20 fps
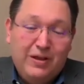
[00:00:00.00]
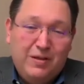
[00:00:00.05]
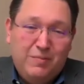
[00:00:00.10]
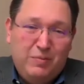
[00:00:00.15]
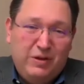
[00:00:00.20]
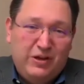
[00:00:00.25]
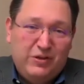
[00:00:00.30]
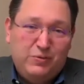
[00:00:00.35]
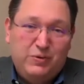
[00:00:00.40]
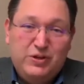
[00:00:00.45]

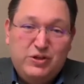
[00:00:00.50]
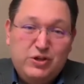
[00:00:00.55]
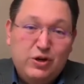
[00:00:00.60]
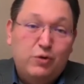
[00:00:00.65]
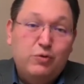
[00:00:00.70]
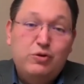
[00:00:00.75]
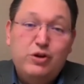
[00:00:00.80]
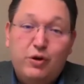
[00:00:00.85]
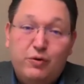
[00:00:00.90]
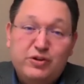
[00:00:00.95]
because we
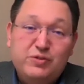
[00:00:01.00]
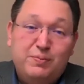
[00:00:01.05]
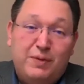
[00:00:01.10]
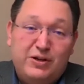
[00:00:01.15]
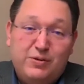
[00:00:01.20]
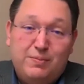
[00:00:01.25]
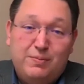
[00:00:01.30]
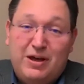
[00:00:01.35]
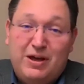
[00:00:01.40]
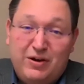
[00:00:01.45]
don't know as much
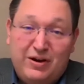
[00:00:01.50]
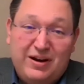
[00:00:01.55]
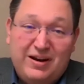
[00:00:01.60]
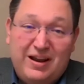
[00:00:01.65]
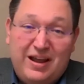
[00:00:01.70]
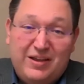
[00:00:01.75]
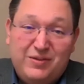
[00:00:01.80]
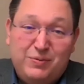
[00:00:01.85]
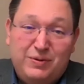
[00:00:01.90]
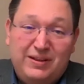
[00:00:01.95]
about it
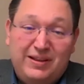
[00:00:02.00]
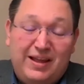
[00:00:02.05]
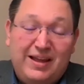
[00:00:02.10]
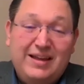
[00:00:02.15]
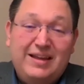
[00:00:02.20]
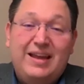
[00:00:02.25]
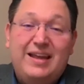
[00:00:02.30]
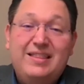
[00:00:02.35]
as we'd like.